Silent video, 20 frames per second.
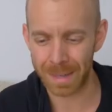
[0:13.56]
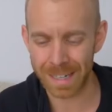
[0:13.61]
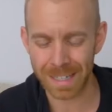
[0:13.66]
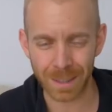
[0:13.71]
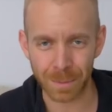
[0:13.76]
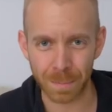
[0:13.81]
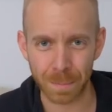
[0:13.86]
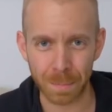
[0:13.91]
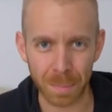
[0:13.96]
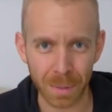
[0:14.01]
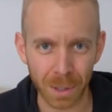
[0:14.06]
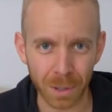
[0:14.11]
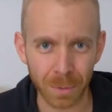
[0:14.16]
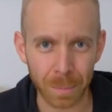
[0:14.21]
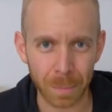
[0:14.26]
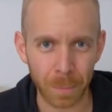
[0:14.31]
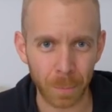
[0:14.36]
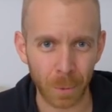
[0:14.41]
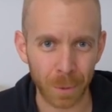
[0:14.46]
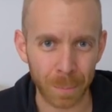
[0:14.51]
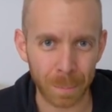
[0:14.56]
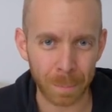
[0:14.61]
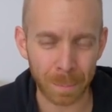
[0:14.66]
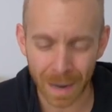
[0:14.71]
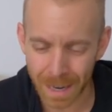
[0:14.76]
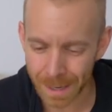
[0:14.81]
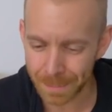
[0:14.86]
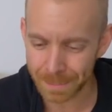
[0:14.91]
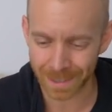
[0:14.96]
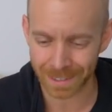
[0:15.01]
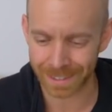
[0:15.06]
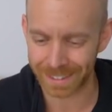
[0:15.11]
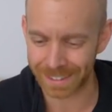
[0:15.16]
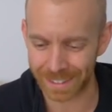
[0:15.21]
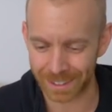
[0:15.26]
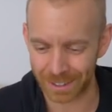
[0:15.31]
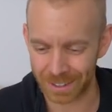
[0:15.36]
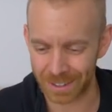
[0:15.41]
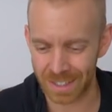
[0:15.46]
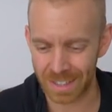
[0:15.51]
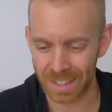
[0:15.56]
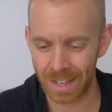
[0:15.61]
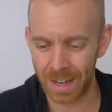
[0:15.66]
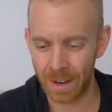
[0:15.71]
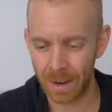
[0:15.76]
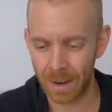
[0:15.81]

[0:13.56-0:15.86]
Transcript: man's built with pipe cleaners.